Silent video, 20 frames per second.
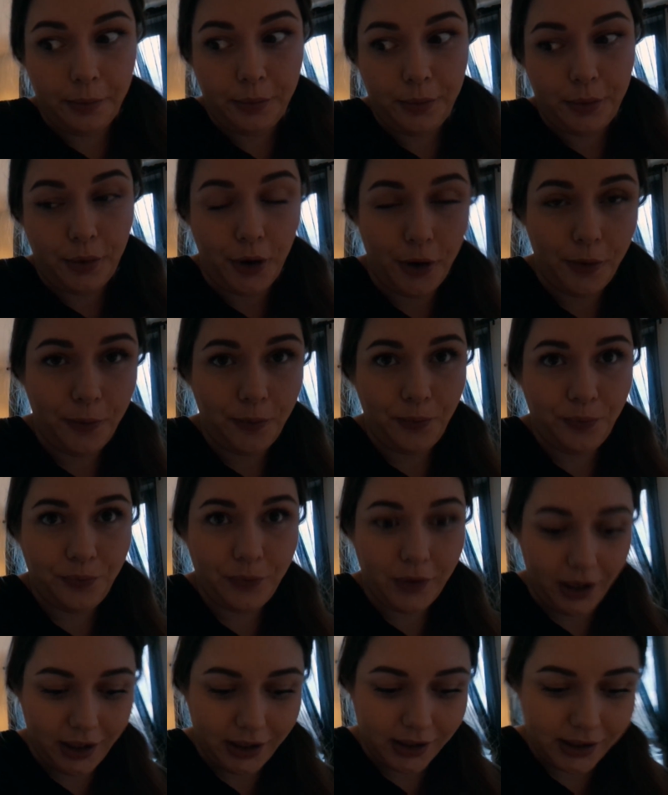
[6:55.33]
but
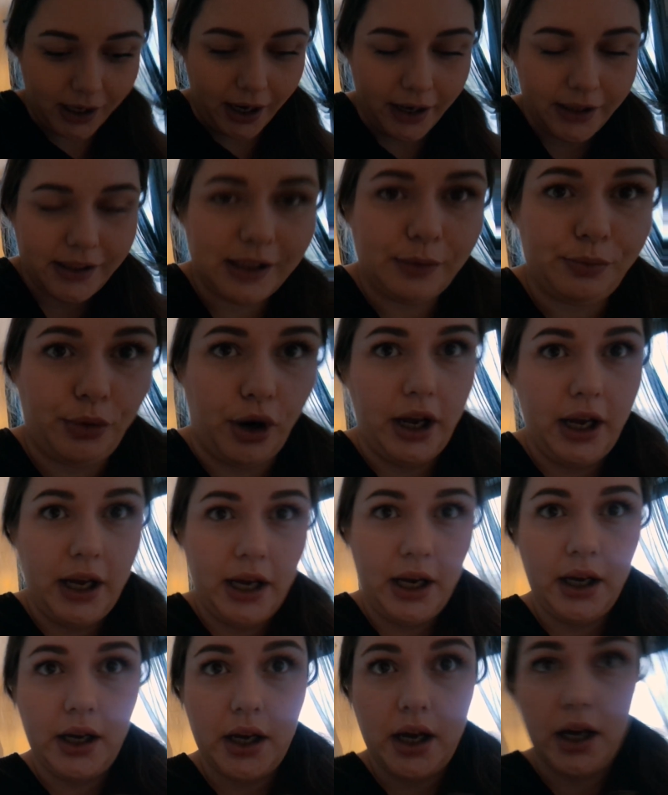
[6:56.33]
then he started
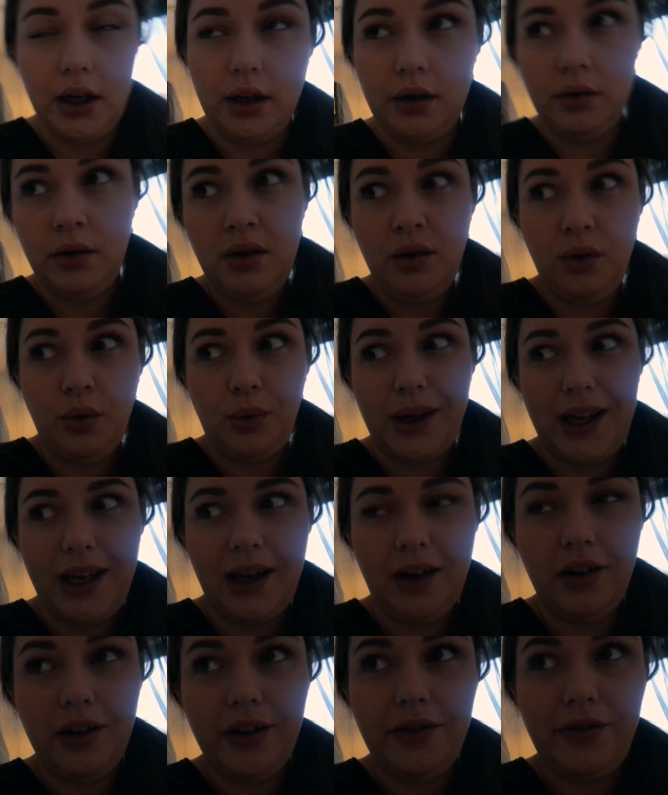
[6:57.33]
spraying and weeing
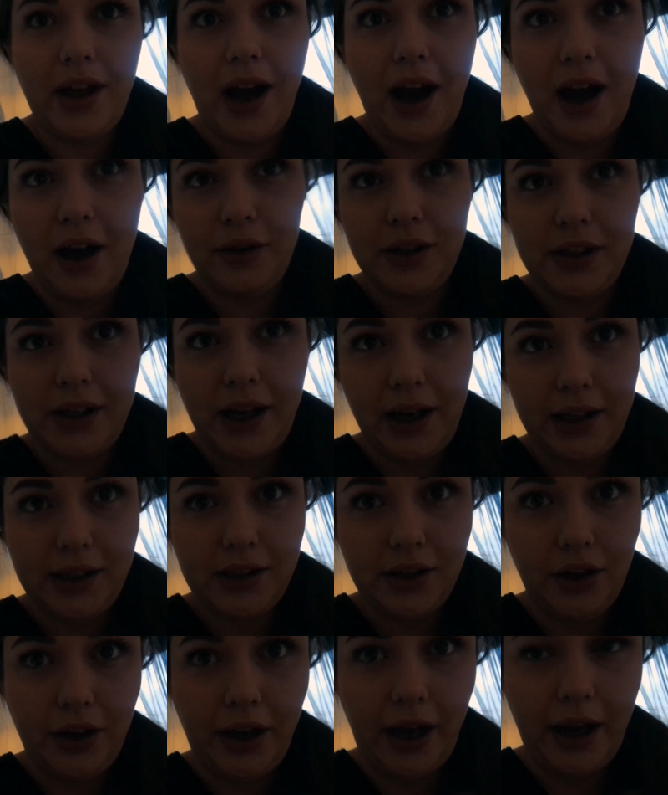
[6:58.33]
all over the house. I had to
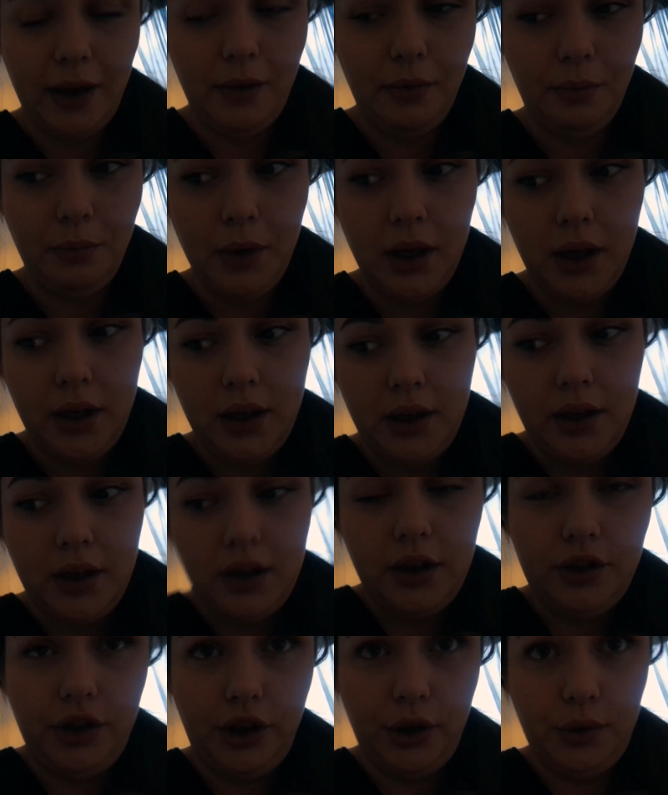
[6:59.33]
go get him
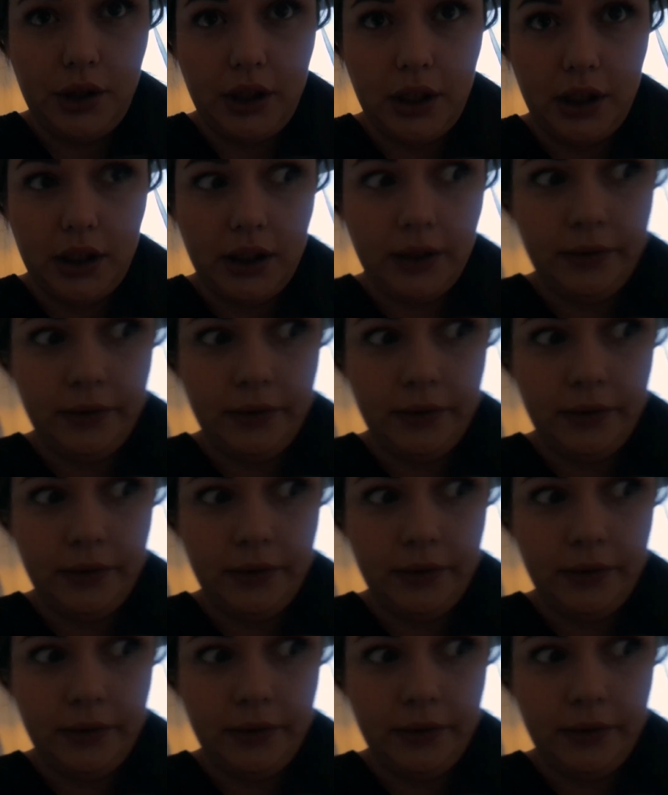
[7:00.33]
neutered,